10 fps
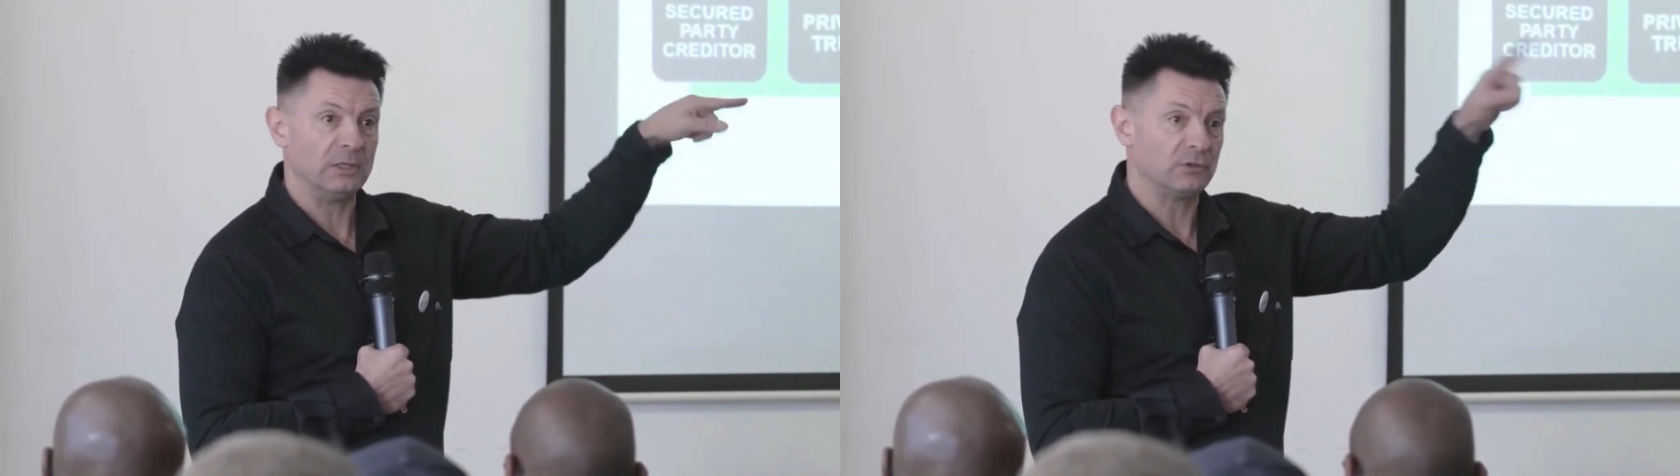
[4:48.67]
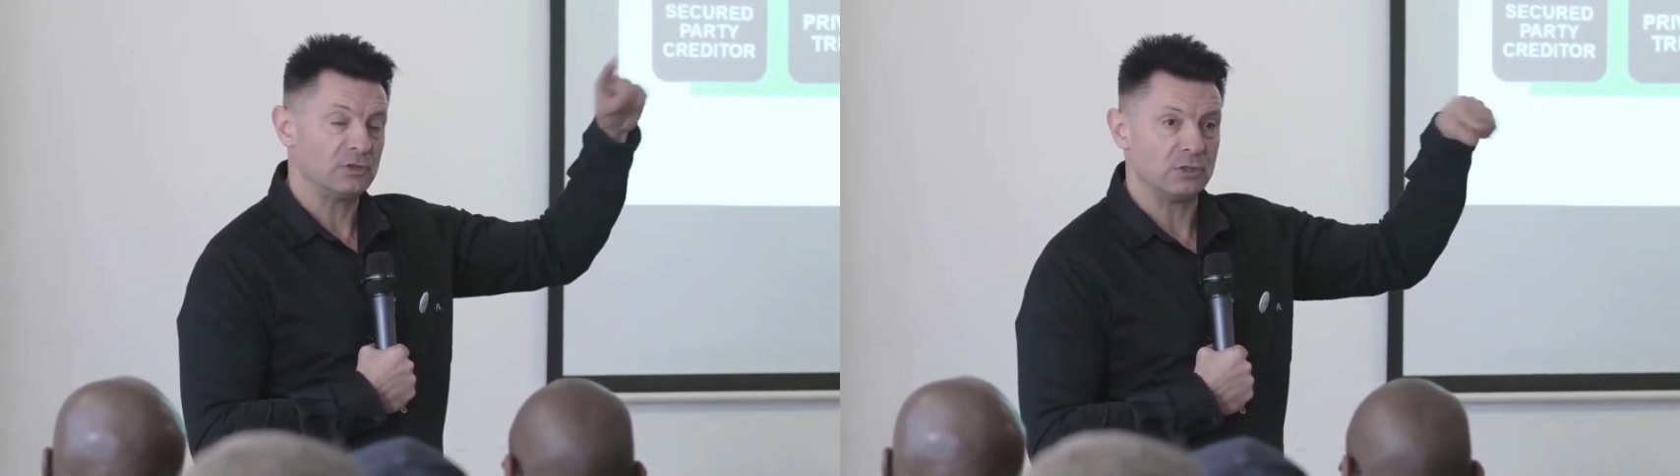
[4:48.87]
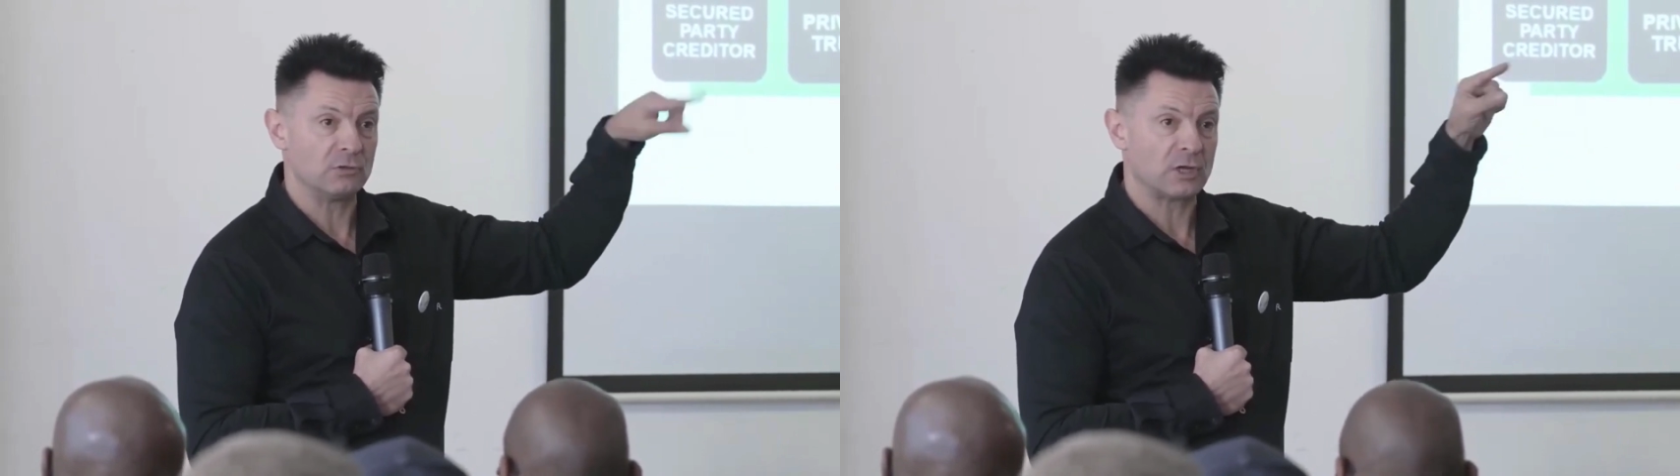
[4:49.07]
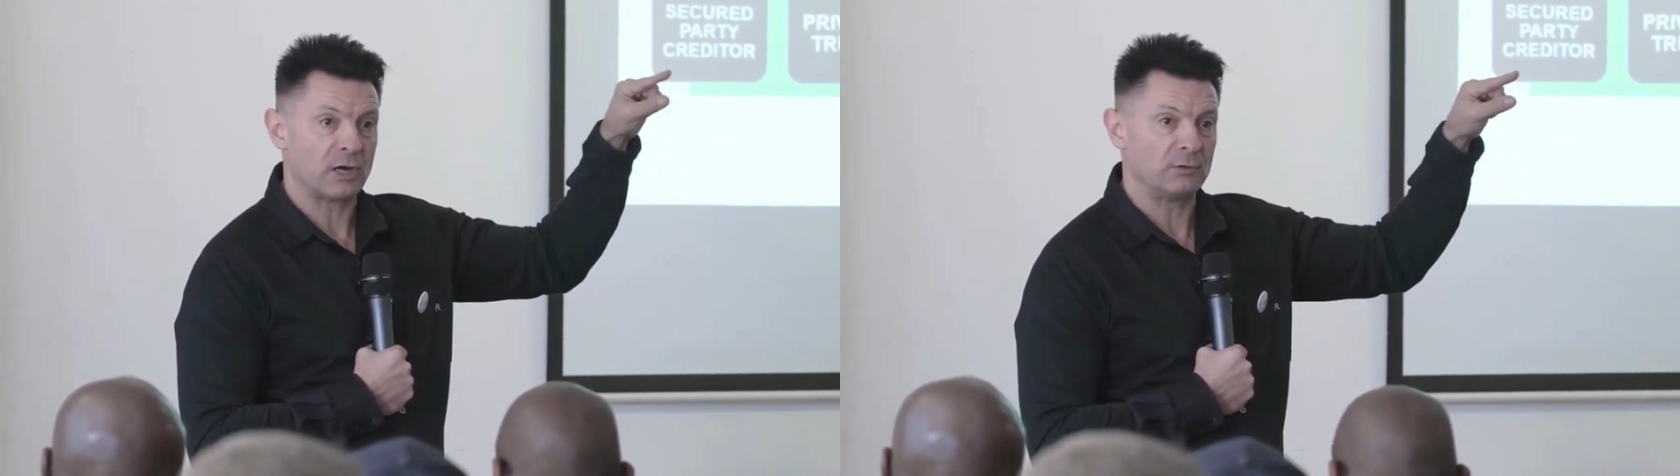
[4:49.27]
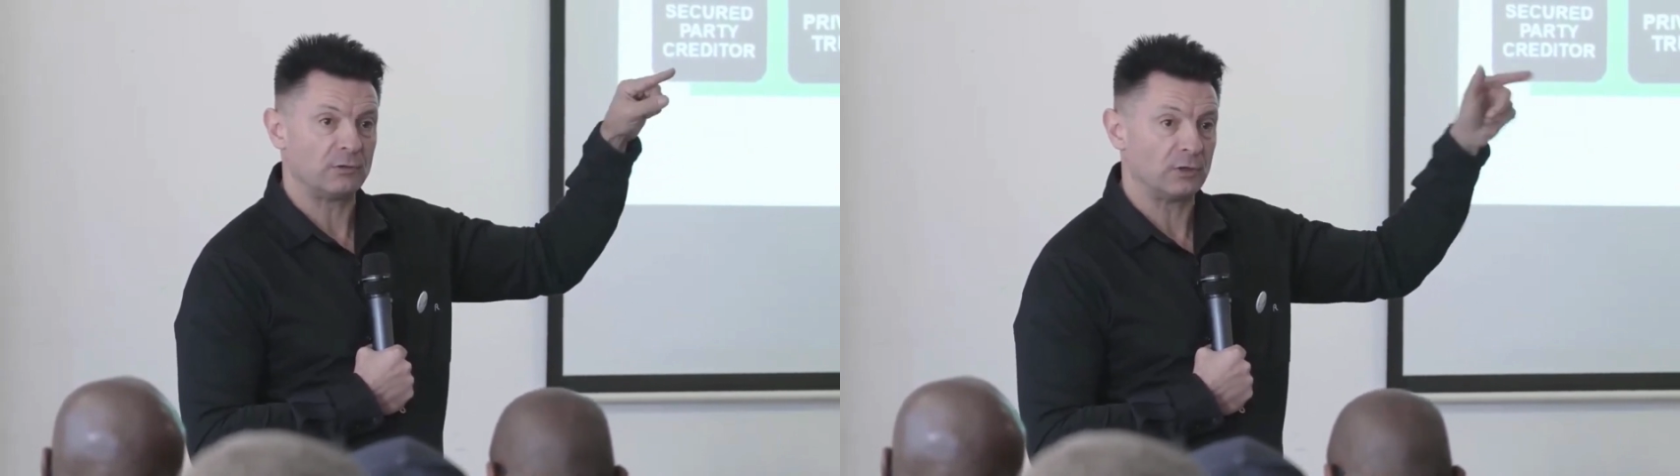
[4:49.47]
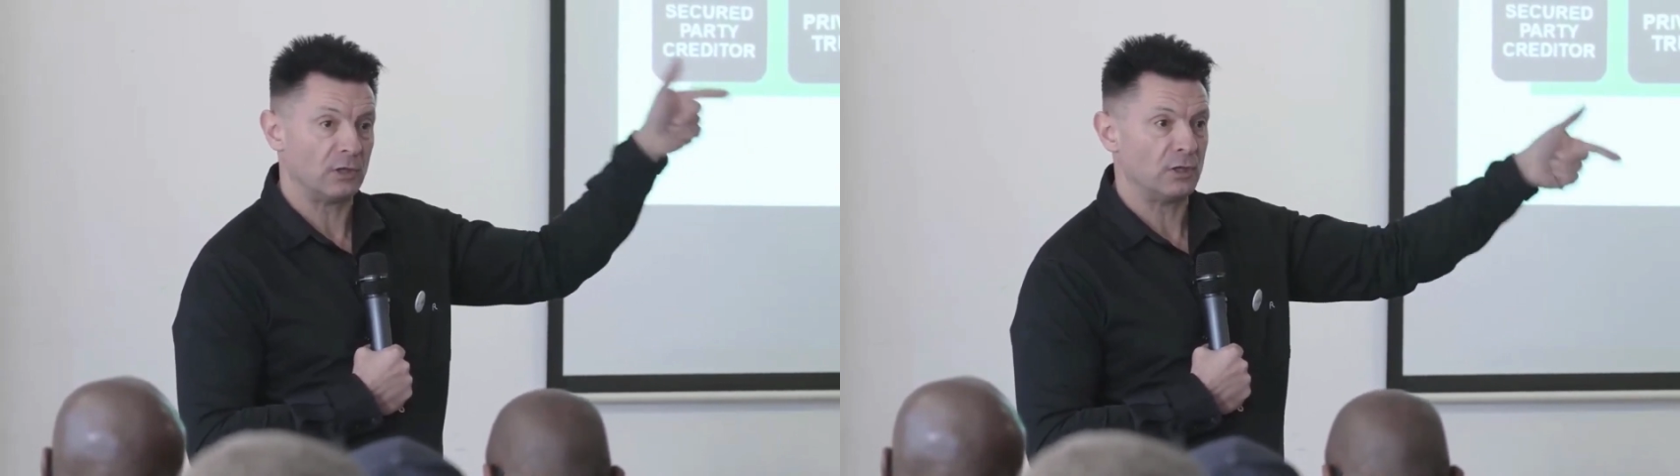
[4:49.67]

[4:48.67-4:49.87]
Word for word: into new currency,